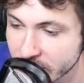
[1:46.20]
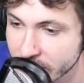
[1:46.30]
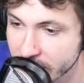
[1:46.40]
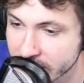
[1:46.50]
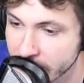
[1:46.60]
this
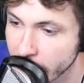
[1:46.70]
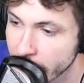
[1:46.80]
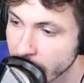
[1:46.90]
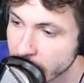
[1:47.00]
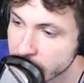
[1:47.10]
one first.
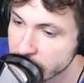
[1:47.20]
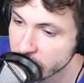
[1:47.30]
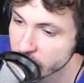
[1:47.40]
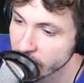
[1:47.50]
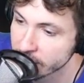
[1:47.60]
Do
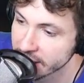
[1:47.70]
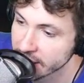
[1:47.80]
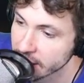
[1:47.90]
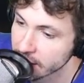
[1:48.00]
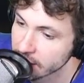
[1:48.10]
you remember the
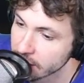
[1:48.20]
year